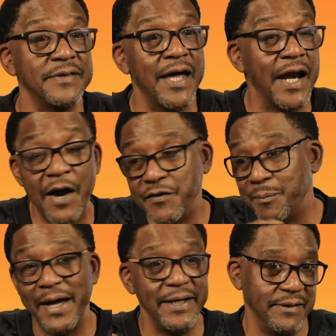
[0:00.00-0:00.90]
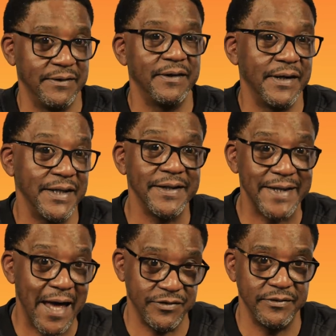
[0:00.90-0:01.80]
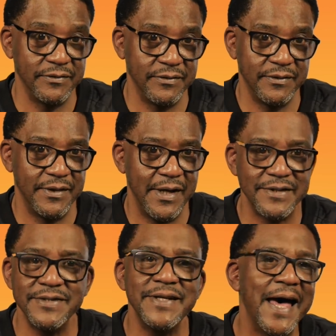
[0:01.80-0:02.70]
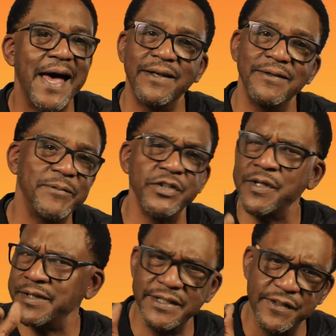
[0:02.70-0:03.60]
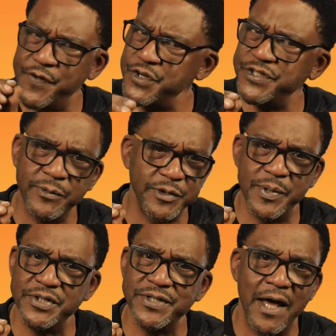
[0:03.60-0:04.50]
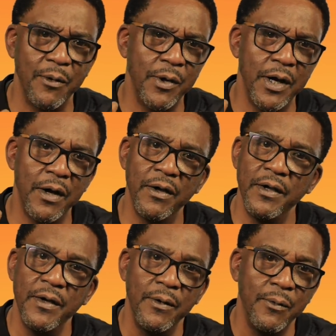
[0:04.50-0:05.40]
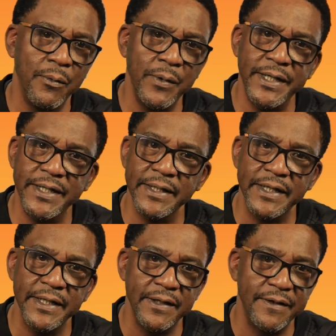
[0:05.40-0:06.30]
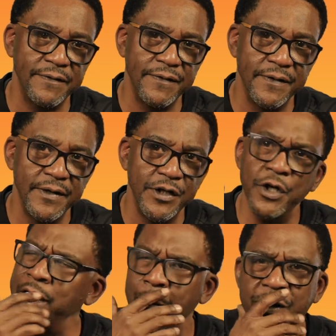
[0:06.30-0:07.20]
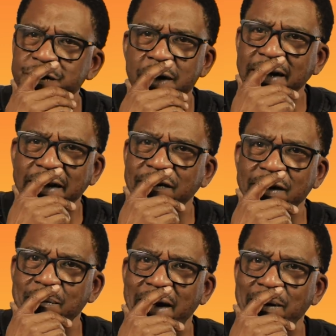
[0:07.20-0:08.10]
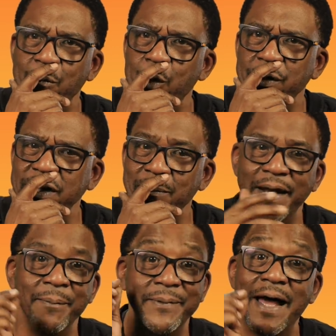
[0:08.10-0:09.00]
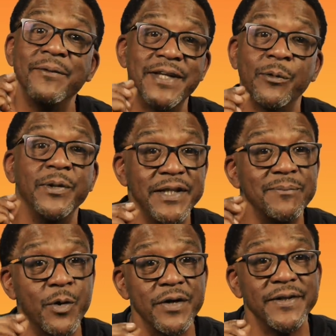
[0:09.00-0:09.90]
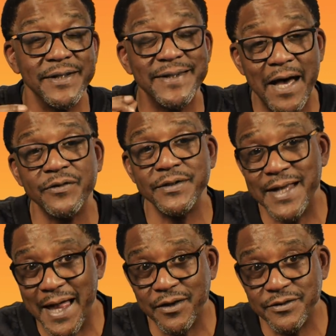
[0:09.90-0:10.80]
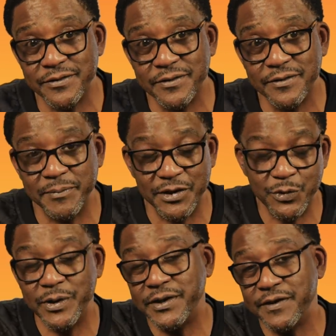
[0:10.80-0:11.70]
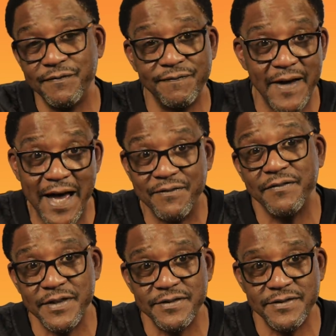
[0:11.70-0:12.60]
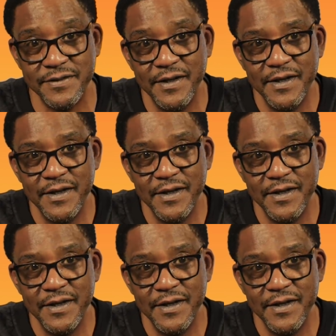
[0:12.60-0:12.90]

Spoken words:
that everybody get $1,000. That's not, because I think the first thing was pissed out, well, we can give, no, they weren't trying to give anybody more than anybody, but I was like, we need more than $1,000 between the five of us.